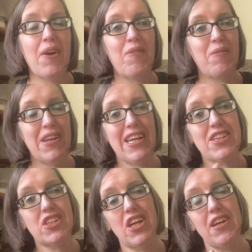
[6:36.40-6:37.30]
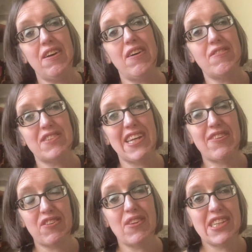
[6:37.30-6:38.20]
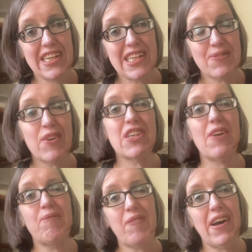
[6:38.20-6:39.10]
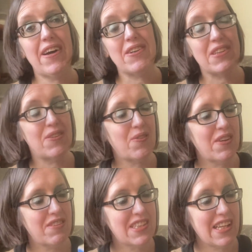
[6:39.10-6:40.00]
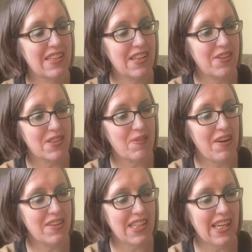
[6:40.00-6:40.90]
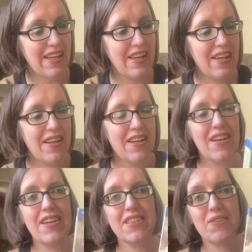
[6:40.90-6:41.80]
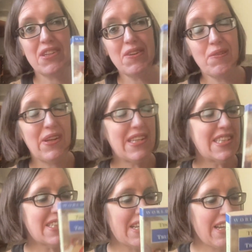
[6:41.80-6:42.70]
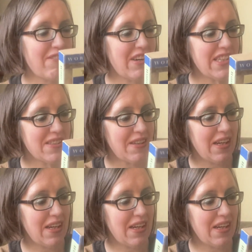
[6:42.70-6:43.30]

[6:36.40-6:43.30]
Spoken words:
But next year, obviously, I've got the Dickens project, but I did want to still include some Hardy. So I don't know when this is going to get read.